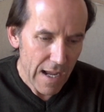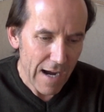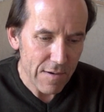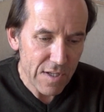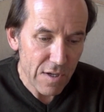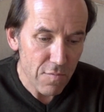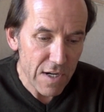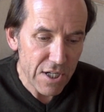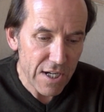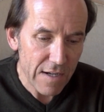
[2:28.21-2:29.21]
Harrison
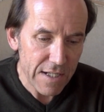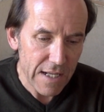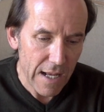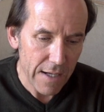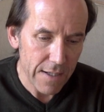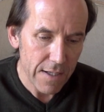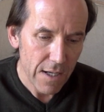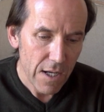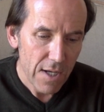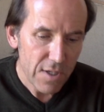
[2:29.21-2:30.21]
reached out his hand,
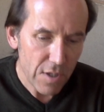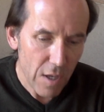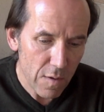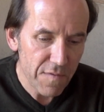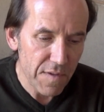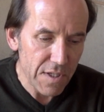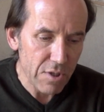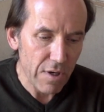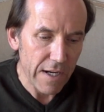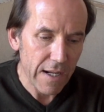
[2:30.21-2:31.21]
took hold of the
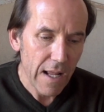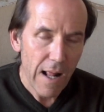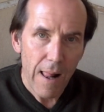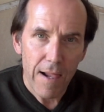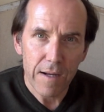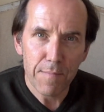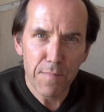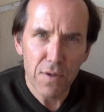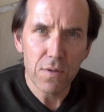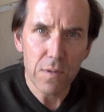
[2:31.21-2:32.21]
string, and
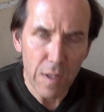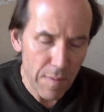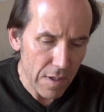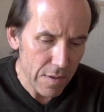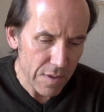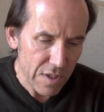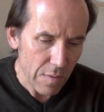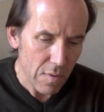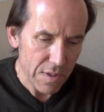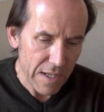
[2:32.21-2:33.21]
pulled the balloon
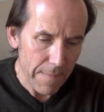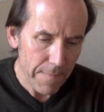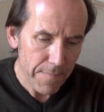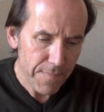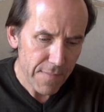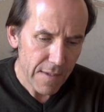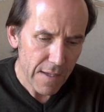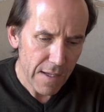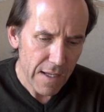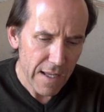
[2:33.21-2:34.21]
towards him.
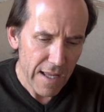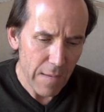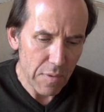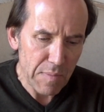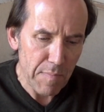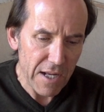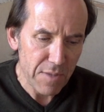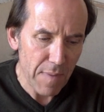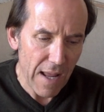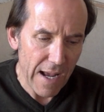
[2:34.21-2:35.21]
It was
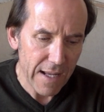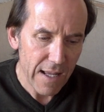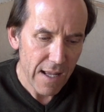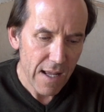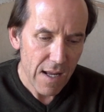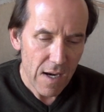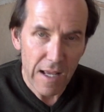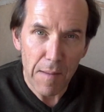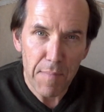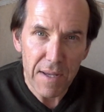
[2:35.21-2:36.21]
pitch black, like
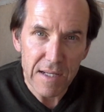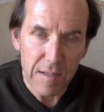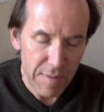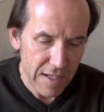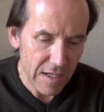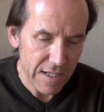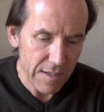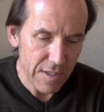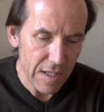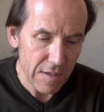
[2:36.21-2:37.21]
a piece had been cut
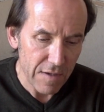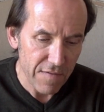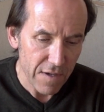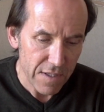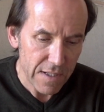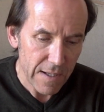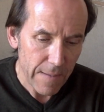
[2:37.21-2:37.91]
out of the universe.